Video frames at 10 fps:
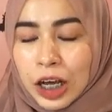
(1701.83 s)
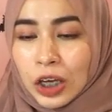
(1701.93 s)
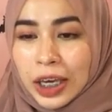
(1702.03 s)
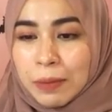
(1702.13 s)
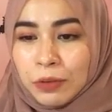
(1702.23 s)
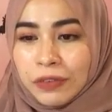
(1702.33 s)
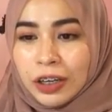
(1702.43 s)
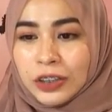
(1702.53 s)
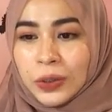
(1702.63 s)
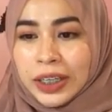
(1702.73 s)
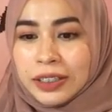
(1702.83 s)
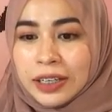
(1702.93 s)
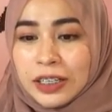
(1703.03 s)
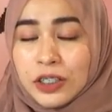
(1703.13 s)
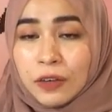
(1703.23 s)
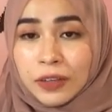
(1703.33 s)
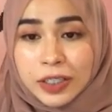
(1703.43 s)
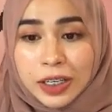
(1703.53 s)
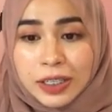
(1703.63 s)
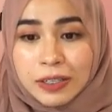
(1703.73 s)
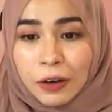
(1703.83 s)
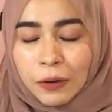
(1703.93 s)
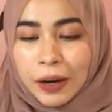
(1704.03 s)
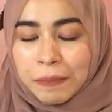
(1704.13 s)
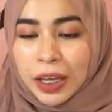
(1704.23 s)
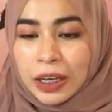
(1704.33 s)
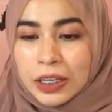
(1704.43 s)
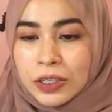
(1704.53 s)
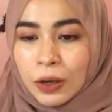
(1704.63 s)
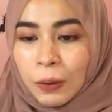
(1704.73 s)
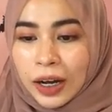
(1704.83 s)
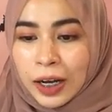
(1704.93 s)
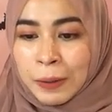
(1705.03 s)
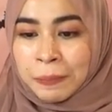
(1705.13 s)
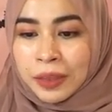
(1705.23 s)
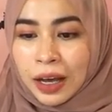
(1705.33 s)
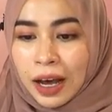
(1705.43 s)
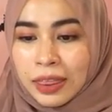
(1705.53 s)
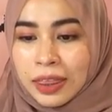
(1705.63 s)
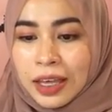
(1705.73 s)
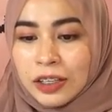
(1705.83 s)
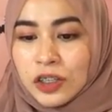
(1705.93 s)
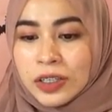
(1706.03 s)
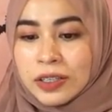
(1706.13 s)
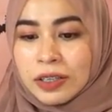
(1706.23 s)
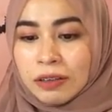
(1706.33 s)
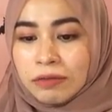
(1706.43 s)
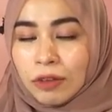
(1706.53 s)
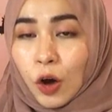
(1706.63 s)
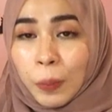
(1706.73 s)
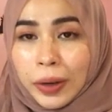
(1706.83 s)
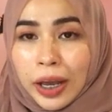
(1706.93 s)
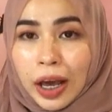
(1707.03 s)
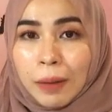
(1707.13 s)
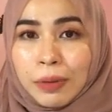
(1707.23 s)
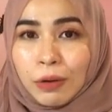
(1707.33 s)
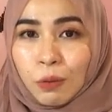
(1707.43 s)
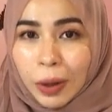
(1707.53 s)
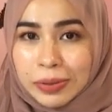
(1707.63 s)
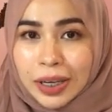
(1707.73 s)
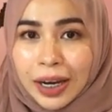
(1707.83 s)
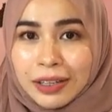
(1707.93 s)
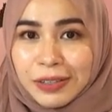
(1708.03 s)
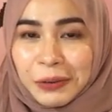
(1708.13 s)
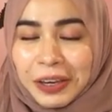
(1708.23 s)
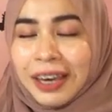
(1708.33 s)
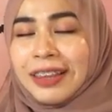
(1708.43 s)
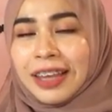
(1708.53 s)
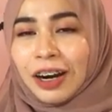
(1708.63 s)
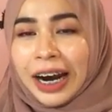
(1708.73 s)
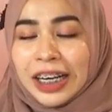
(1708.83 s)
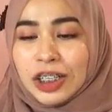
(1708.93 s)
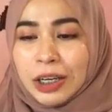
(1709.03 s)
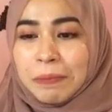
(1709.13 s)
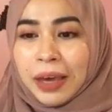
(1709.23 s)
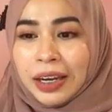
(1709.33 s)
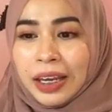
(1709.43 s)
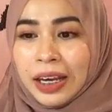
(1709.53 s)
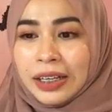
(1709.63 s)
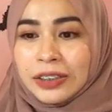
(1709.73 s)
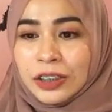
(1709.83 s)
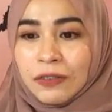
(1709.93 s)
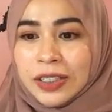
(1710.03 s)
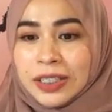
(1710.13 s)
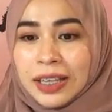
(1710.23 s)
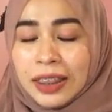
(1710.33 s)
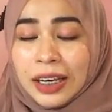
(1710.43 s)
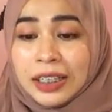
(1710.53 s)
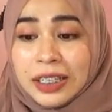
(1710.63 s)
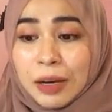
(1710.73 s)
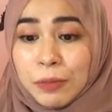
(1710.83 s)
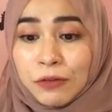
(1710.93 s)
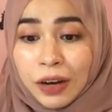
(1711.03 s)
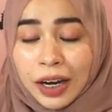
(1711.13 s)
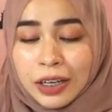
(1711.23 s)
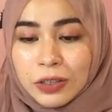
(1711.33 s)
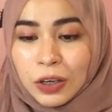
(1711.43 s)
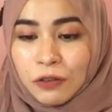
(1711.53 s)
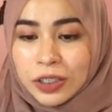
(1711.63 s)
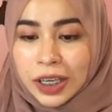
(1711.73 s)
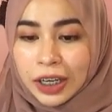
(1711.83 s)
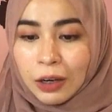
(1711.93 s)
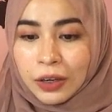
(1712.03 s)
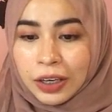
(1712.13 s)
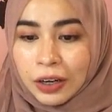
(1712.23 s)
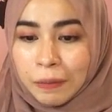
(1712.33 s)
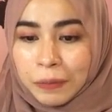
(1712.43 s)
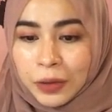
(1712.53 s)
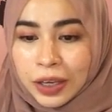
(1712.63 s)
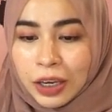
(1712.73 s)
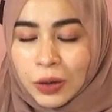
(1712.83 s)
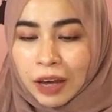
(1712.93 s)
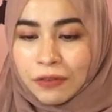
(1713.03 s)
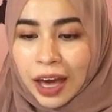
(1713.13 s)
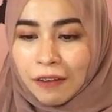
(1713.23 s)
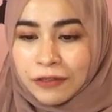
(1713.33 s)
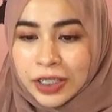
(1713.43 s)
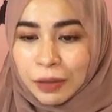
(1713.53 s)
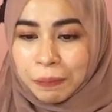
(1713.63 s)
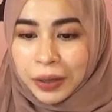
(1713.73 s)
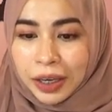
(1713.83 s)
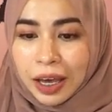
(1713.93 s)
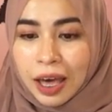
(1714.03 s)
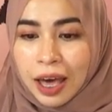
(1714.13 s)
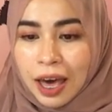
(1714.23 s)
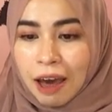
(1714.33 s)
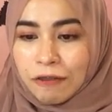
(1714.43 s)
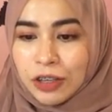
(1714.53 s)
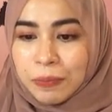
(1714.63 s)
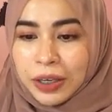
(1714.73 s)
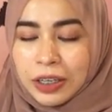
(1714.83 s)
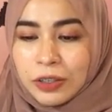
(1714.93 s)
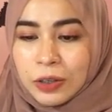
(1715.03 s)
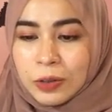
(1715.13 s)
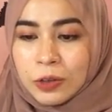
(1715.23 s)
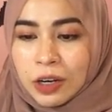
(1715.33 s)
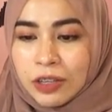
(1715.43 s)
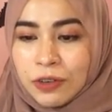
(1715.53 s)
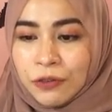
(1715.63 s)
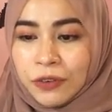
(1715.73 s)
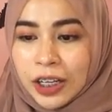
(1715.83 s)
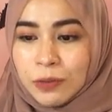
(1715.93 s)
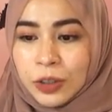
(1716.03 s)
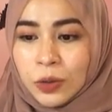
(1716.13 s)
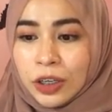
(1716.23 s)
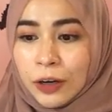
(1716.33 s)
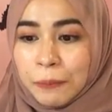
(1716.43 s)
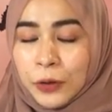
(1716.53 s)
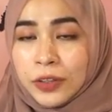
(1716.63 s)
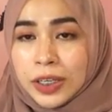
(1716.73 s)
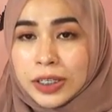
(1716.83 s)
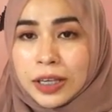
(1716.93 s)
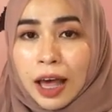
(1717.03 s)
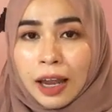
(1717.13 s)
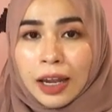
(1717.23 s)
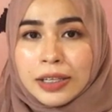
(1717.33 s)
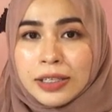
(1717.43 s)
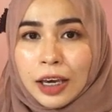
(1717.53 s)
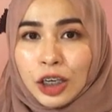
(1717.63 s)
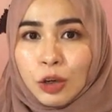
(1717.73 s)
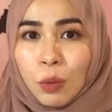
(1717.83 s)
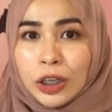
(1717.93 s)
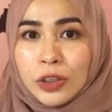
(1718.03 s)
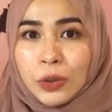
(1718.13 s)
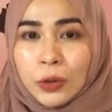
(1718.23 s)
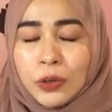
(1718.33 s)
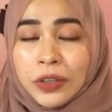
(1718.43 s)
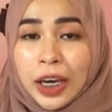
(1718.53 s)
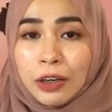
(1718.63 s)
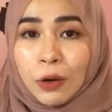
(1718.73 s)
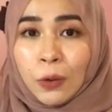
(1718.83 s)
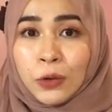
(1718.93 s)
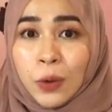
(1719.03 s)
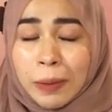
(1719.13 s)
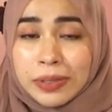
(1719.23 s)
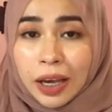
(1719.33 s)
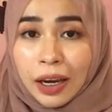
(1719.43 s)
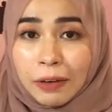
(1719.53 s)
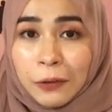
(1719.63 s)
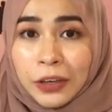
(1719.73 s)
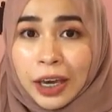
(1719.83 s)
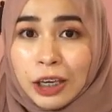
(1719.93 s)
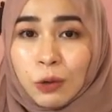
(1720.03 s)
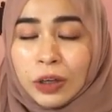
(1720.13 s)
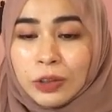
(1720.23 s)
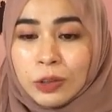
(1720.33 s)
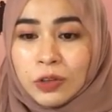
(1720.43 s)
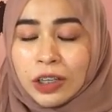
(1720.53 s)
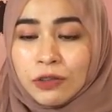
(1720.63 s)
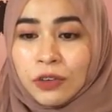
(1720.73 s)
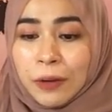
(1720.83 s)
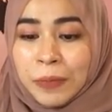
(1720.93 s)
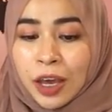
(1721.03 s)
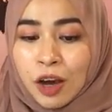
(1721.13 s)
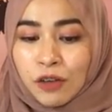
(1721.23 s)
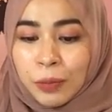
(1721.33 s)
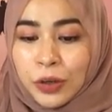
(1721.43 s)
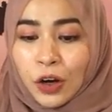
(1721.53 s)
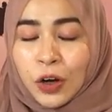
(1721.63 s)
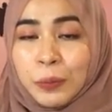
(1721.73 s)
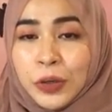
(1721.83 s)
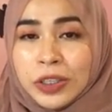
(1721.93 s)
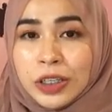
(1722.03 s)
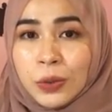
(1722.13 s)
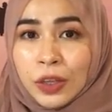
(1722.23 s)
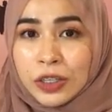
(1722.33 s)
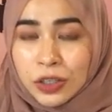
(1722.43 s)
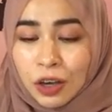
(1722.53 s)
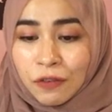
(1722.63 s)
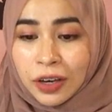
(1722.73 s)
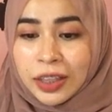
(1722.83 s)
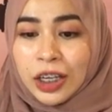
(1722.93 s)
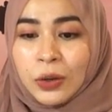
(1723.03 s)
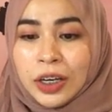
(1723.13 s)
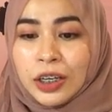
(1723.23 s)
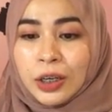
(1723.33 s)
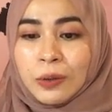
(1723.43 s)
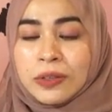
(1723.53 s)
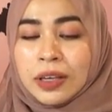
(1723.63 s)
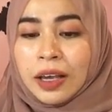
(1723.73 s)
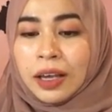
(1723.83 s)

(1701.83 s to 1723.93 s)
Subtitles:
Okay, moving on to internet services. All right, so other than just opening up websites, okay, there are actually many services that the internet provides. So if you take a look here, okay, you have FTP. FTP is used to transfer files between computers. Let's say you want to create your own website, okay, you want to transfer from your computer to the server, then you can use